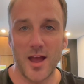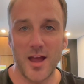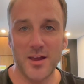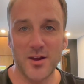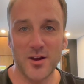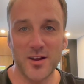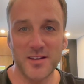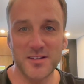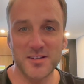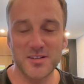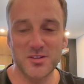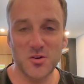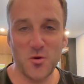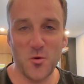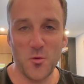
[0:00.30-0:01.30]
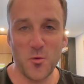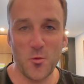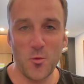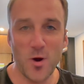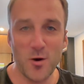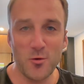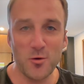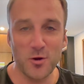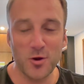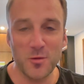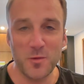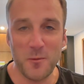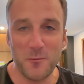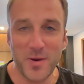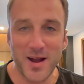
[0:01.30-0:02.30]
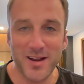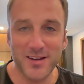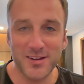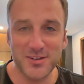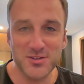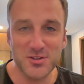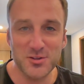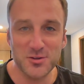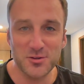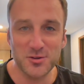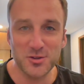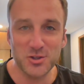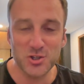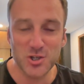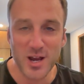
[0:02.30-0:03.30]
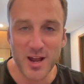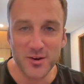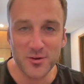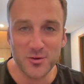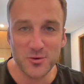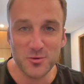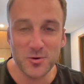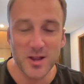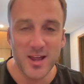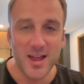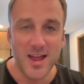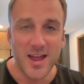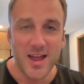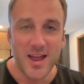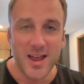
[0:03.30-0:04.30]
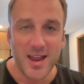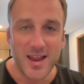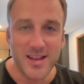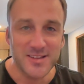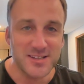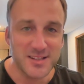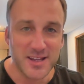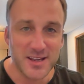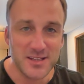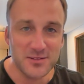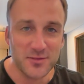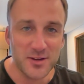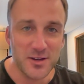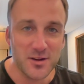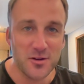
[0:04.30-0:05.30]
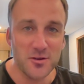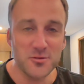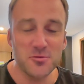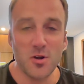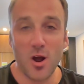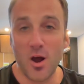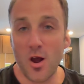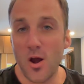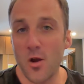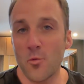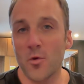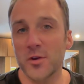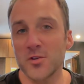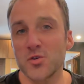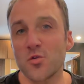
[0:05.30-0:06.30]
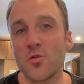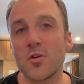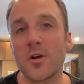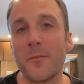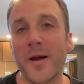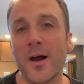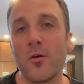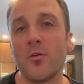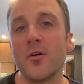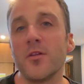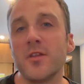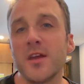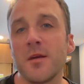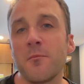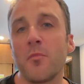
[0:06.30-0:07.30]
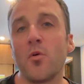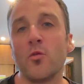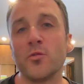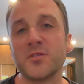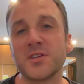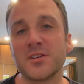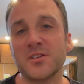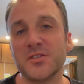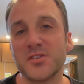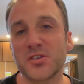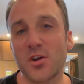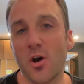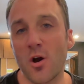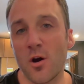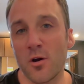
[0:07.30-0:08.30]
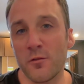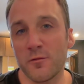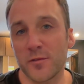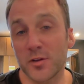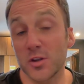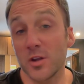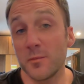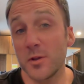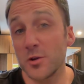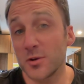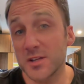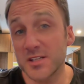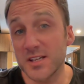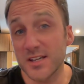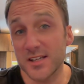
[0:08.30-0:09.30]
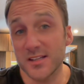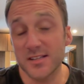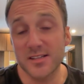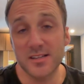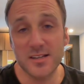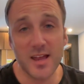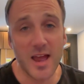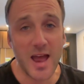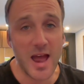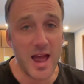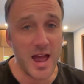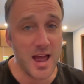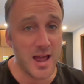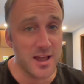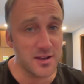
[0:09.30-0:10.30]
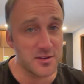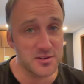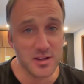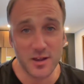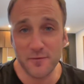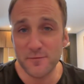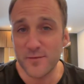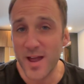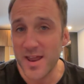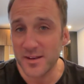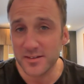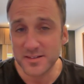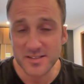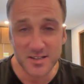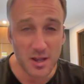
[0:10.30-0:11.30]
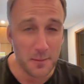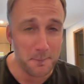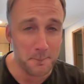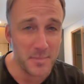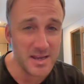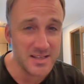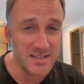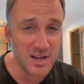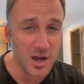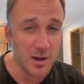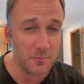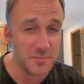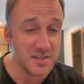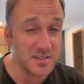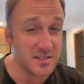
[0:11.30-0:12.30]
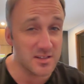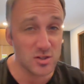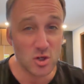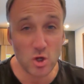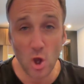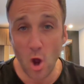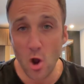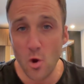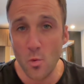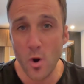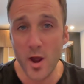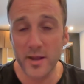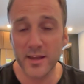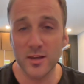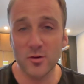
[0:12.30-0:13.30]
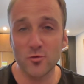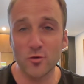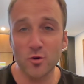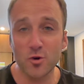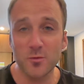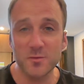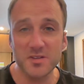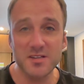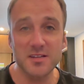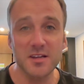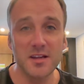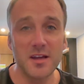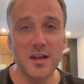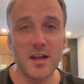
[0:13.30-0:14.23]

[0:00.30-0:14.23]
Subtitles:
Hey guys, welcome back to the channel. In today's video, I want to talk about the importance of communities and events like meetups, co-working groups,